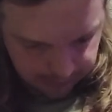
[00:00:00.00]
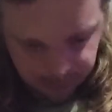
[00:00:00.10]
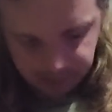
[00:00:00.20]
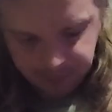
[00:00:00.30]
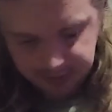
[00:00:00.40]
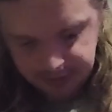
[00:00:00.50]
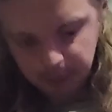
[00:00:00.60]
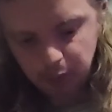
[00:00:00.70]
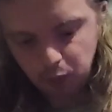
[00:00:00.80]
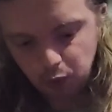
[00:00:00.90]
And I think
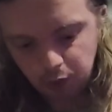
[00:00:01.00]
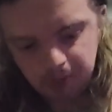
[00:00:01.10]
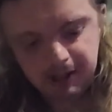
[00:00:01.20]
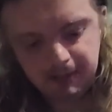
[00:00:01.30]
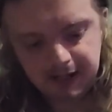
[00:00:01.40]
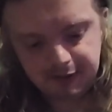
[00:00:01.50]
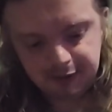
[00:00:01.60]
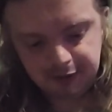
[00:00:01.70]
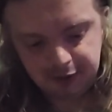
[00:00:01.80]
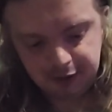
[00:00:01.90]
someone warned me about
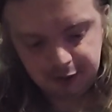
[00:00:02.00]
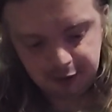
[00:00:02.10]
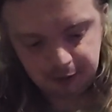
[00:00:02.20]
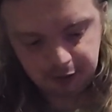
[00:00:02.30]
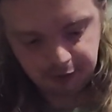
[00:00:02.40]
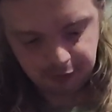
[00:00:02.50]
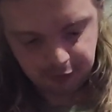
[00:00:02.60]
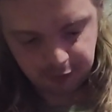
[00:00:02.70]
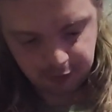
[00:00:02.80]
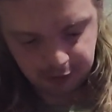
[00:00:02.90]
this figure too when I
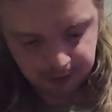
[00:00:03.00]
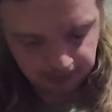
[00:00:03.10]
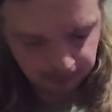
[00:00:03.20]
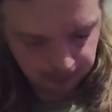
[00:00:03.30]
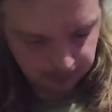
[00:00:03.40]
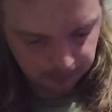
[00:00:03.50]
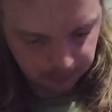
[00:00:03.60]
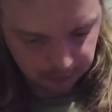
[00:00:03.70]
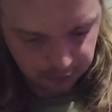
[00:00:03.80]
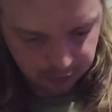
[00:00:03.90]
first got it.
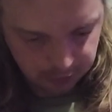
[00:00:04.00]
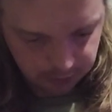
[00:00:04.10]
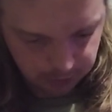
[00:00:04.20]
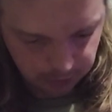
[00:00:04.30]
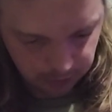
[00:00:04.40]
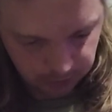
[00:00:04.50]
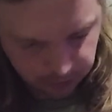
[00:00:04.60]
Don't know who.